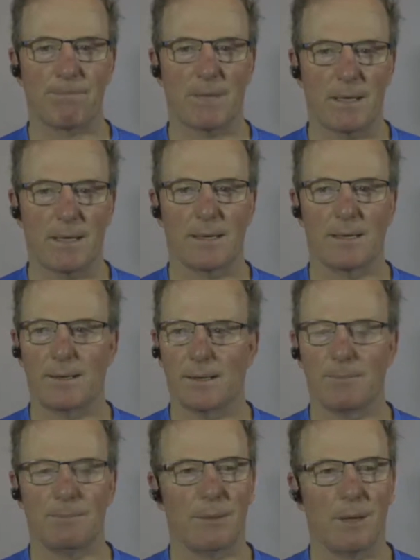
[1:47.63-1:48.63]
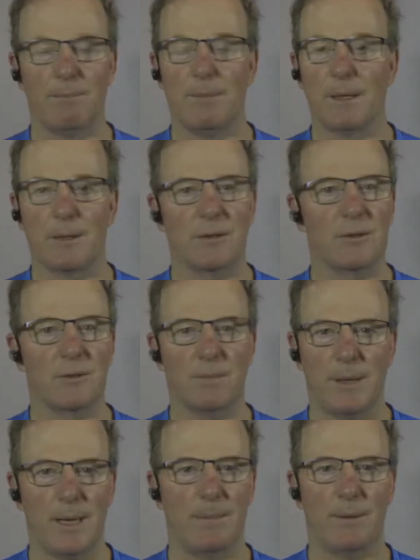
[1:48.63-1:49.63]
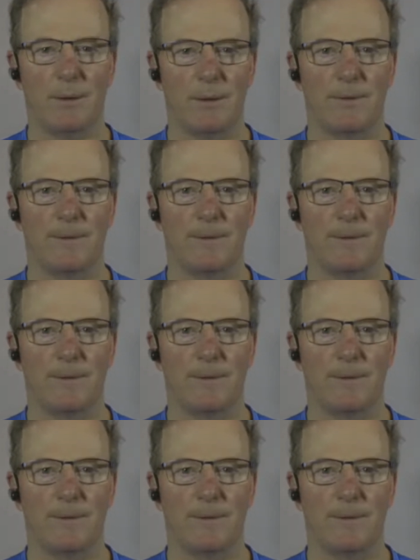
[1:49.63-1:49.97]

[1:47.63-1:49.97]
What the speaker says: And millions of people